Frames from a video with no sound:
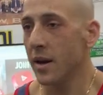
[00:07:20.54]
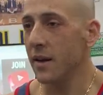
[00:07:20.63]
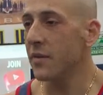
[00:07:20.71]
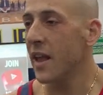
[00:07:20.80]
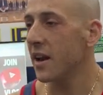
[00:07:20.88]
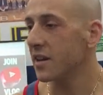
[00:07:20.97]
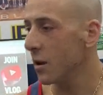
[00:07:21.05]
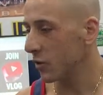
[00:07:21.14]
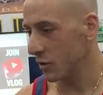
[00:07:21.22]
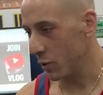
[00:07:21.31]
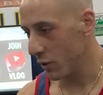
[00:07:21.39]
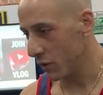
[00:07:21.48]
even that day
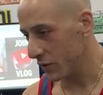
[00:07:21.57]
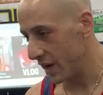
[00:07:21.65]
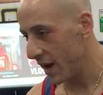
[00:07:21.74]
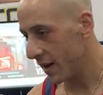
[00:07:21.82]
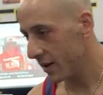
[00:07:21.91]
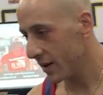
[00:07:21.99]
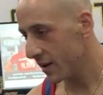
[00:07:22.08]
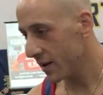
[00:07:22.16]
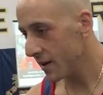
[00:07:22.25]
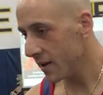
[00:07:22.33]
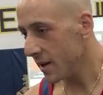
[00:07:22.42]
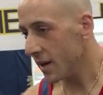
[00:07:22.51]
was a beautiful day.
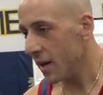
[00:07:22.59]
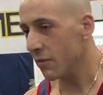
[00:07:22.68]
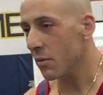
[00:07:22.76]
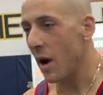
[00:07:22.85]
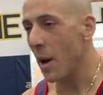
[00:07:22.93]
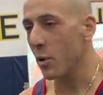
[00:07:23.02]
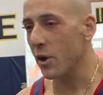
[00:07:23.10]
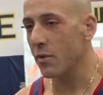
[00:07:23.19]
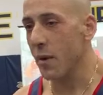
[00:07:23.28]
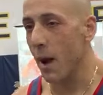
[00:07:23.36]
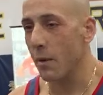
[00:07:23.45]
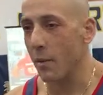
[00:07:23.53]
Even my
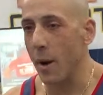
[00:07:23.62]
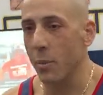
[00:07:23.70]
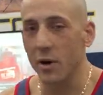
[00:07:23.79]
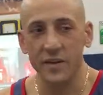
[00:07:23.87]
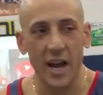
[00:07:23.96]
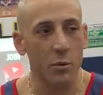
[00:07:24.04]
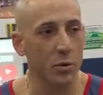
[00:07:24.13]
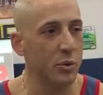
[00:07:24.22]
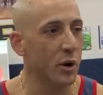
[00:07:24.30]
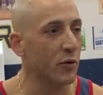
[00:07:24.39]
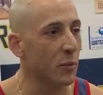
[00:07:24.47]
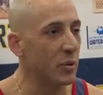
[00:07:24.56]
birth mom and my birth dad were
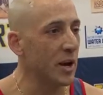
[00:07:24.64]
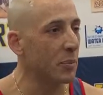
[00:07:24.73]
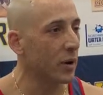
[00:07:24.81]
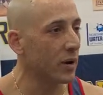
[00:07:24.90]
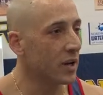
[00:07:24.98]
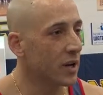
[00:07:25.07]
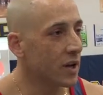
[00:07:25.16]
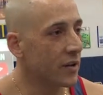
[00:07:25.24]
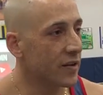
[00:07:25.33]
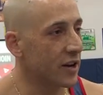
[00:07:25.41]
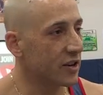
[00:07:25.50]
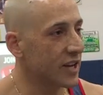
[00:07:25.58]
beautiful people.
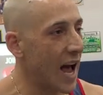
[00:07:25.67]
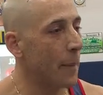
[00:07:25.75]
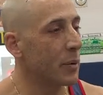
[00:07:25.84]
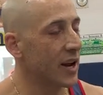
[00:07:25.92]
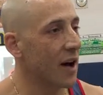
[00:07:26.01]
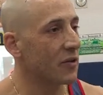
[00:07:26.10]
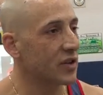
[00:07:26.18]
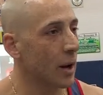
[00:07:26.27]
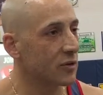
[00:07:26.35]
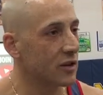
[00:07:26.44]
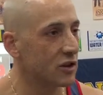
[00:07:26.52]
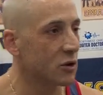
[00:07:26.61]
They just happened to have
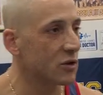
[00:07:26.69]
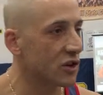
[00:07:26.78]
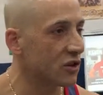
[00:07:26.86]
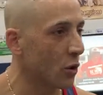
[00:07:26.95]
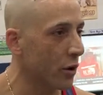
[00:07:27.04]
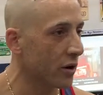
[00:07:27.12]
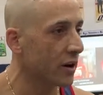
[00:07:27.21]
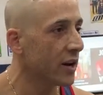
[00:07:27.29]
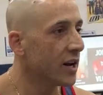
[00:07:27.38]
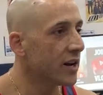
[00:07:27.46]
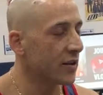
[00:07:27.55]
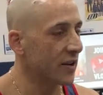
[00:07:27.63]
substance use disorder
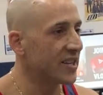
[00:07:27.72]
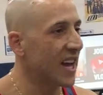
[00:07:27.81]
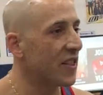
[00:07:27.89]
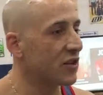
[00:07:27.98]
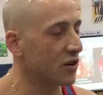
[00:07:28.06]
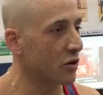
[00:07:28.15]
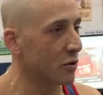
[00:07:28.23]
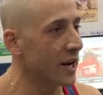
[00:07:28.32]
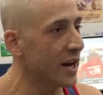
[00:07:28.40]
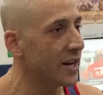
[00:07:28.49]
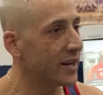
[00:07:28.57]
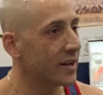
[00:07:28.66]
to the 10th
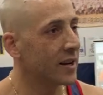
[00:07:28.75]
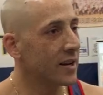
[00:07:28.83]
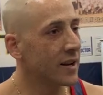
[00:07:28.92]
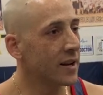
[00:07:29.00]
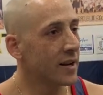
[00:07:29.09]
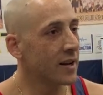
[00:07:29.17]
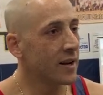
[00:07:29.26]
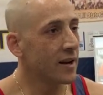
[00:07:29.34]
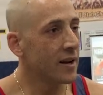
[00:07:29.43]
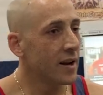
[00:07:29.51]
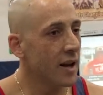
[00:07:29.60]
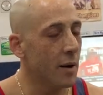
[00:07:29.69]
degree.
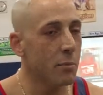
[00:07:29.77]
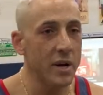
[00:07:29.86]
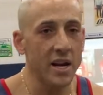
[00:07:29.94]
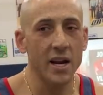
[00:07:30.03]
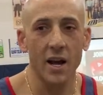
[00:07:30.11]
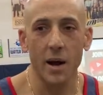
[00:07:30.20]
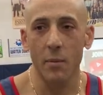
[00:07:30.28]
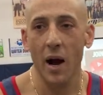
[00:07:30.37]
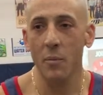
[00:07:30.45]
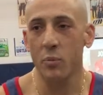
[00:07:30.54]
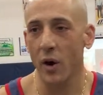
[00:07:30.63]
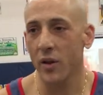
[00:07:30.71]
And me and
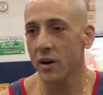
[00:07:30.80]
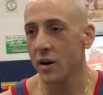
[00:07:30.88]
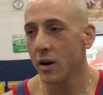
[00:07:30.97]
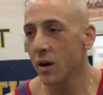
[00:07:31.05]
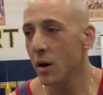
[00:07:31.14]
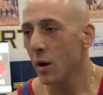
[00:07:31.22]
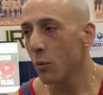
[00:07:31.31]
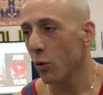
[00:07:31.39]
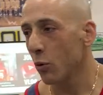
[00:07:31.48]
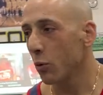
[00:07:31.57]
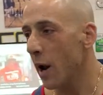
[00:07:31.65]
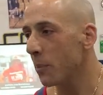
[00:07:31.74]
my brother
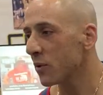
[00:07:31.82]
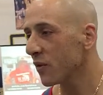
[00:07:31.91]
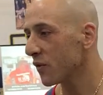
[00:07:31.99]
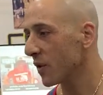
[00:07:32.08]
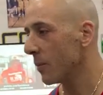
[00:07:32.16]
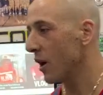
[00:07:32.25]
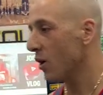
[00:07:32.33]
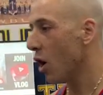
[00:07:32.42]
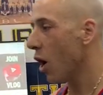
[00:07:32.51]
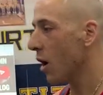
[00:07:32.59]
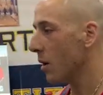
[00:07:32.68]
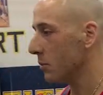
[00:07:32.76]
were ripped from their
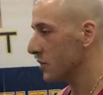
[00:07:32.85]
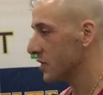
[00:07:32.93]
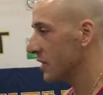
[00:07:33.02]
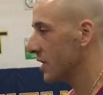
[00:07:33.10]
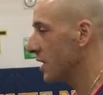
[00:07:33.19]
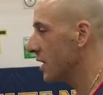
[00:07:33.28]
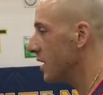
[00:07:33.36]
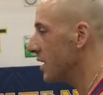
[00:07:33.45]
arms,